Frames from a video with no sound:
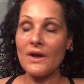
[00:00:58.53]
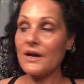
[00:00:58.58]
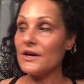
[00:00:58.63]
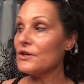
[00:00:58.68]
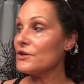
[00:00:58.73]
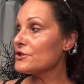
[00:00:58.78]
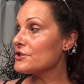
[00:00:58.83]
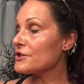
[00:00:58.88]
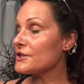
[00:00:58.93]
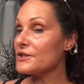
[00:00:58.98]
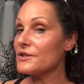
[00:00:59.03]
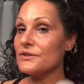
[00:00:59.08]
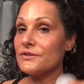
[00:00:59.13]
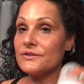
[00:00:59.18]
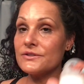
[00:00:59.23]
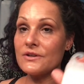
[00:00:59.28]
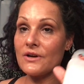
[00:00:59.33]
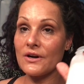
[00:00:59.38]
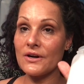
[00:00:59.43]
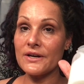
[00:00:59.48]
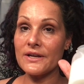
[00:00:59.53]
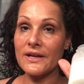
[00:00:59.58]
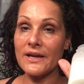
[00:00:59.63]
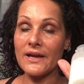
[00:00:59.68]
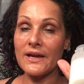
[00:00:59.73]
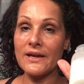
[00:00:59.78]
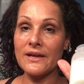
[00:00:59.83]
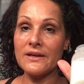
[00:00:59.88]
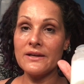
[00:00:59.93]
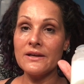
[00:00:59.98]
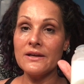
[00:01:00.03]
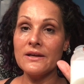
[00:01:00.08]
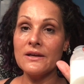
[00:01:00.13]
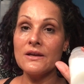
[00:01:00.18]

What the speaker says: I usually use Garnier